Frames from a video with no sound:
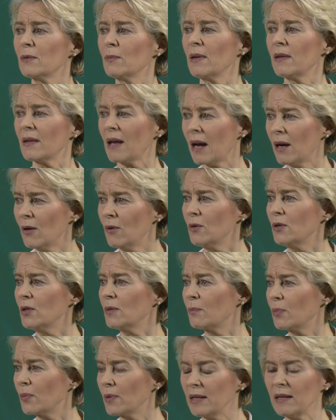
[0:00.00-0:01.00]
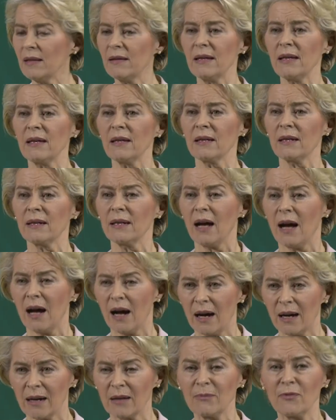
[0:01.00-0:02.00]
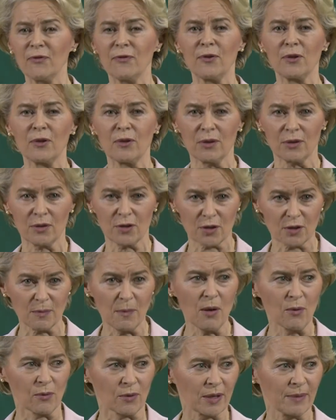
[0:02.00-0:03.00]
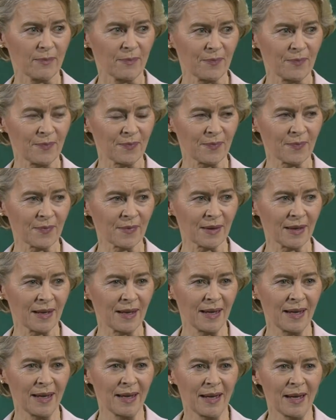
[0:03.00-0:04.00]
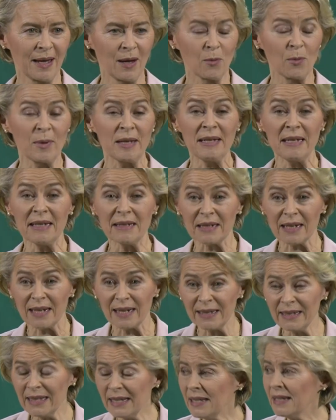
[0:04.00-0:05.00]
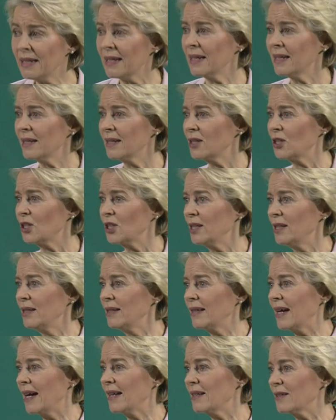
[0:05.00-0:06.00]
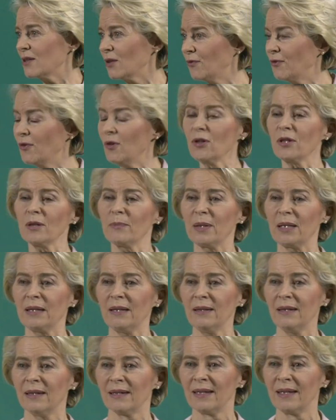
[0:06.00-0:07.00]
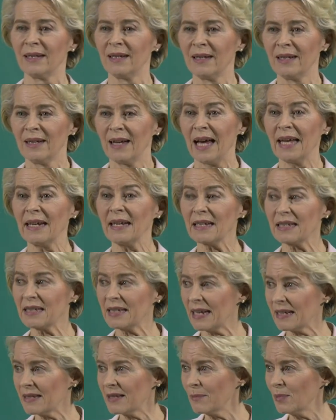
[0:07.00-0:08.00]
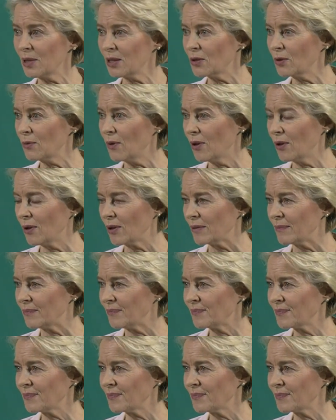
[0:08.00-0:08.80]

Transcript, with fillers: without breathing in harmful smoke. We need clean energy that is affordable and accessible to all.